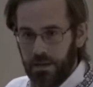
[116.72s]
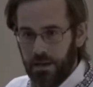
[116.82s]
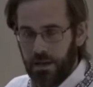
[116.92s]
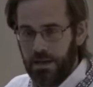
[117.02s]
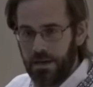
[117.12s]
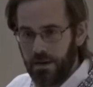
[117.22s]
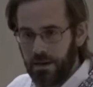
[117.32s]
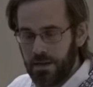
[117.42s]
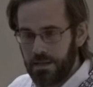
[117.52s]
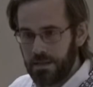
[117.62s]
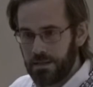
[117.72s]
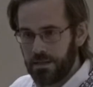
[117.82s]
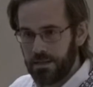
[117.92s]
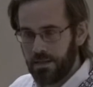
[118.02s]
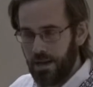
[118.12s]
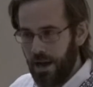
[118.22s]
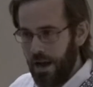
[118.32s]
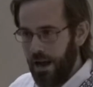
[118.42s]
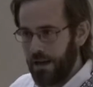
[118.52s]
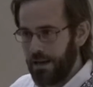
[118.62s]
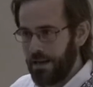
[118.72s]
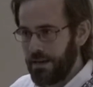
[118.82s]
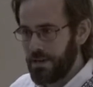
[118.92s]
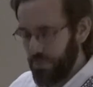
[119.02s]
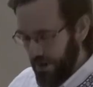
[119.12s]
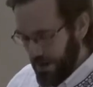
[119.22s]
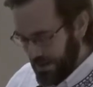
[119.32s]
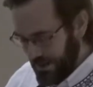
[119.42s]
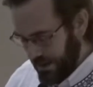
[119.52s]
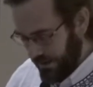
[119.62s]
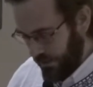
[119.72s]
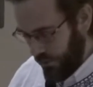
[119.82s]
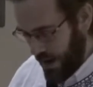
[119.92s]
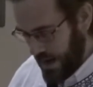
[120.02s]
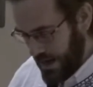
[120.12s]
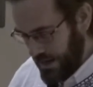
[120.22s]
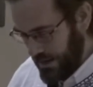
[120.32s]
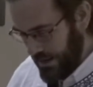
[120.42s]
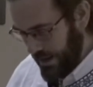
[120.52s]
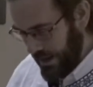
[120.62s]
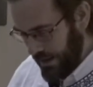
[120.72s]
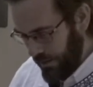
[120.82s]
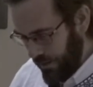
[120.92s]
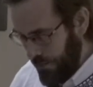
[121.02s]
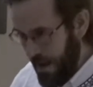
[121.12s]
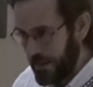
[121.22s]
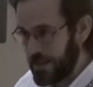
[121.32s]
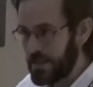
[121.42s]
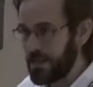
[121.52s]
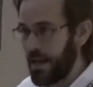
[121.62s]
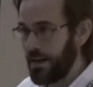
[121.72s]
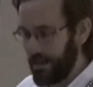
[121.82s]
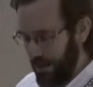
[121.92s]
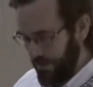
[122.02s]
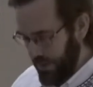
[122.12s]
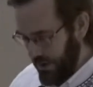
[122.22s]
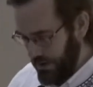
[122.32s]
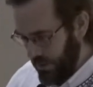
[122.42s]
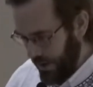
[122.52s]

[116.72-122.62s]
a nearness to God, an experience of a brightness that will make the sun appear to